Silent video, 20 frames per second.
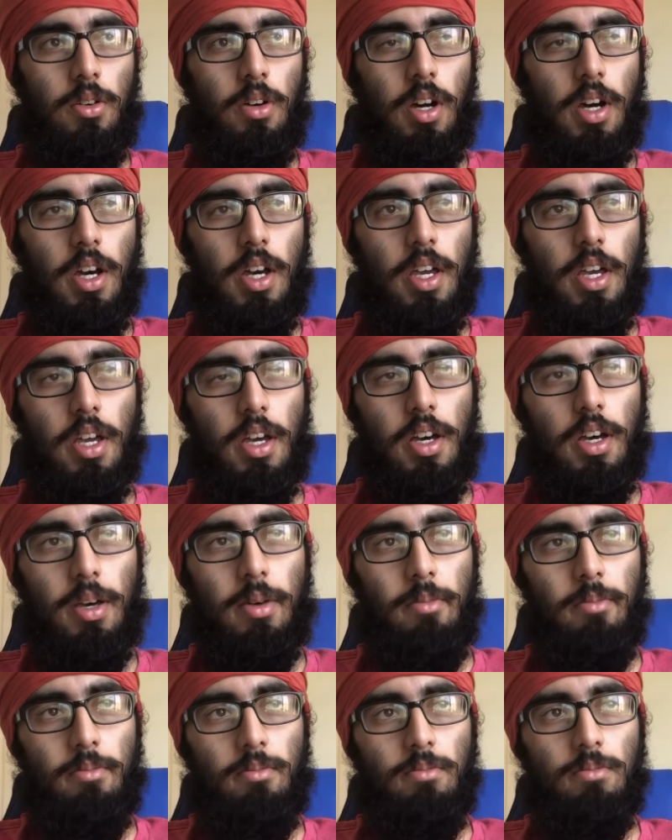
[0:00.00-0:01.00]

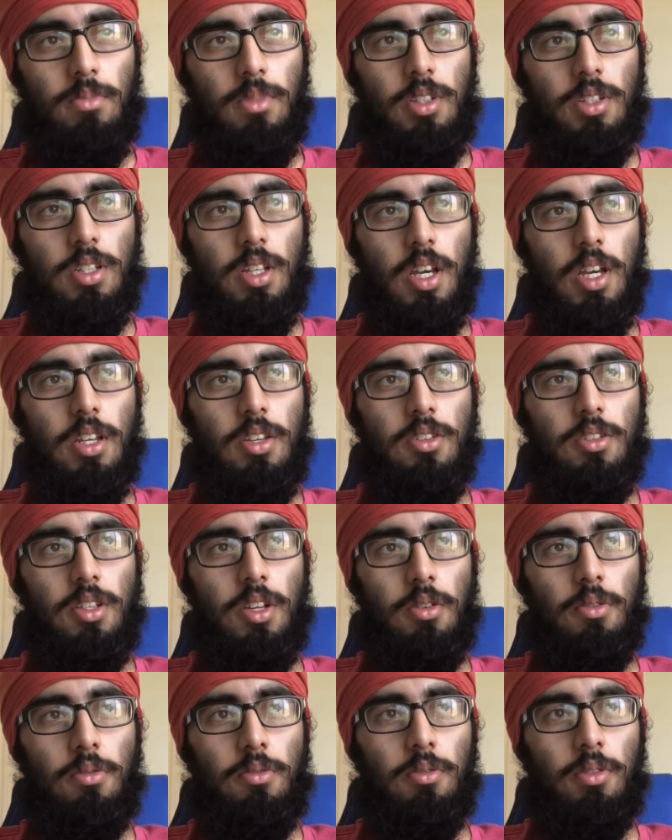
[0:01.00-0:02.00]
I decided to
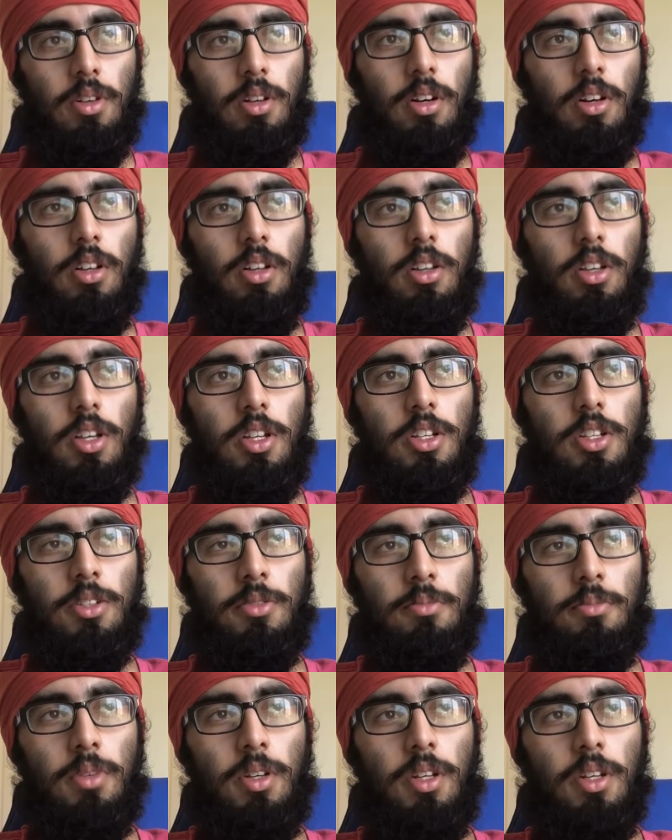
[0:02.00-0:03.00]
stick with college,
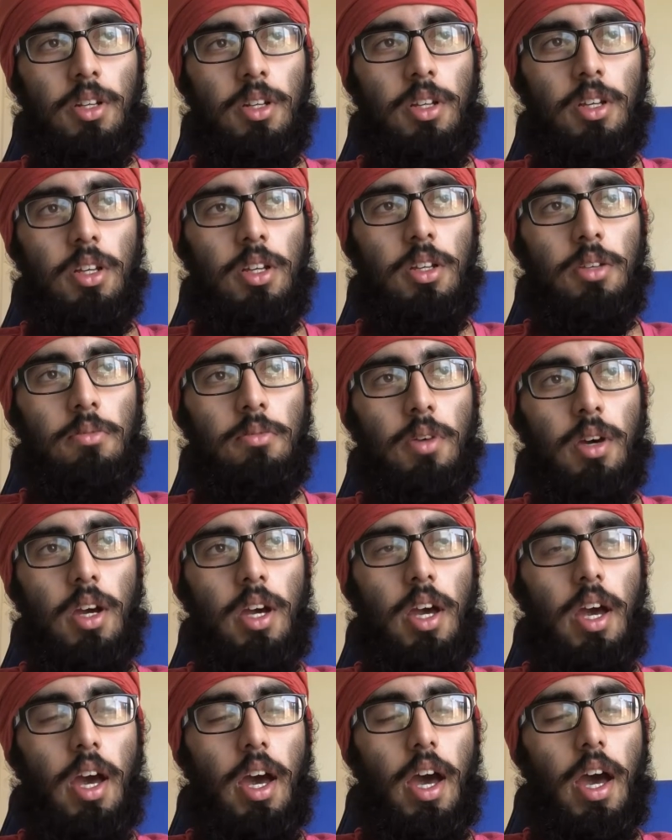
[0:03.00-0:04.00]
and
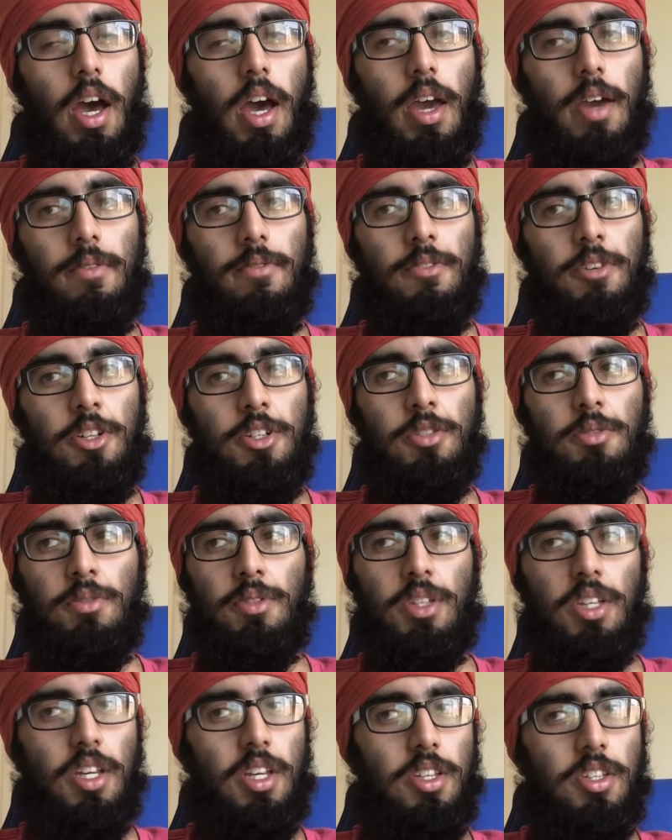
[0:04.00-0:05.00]
I finished
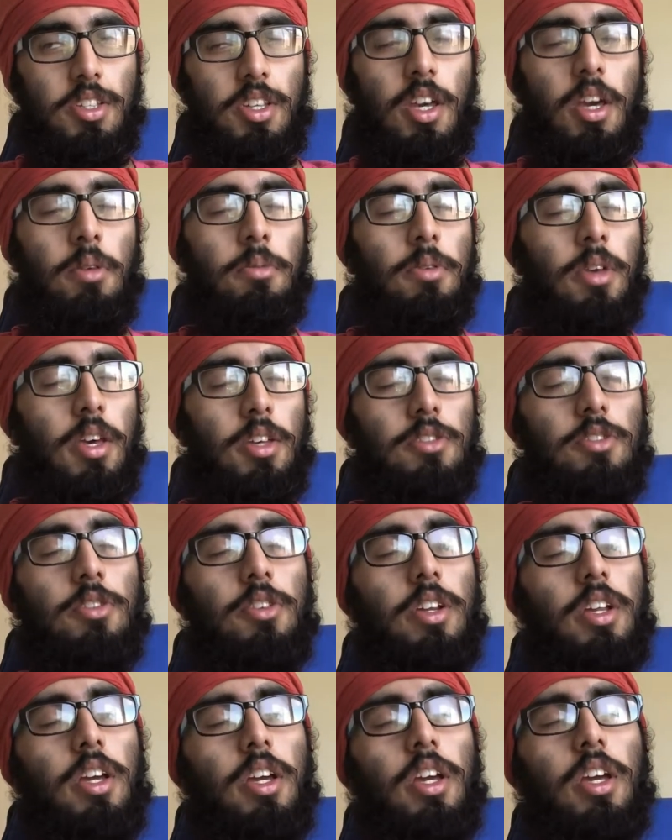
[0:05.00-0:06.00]
with the exam
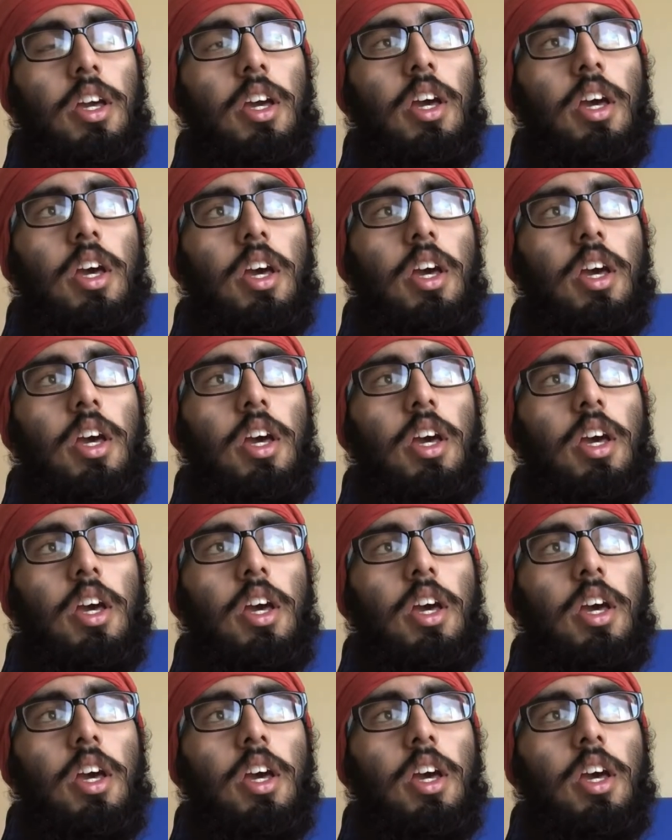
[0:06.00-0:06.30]
yesterday,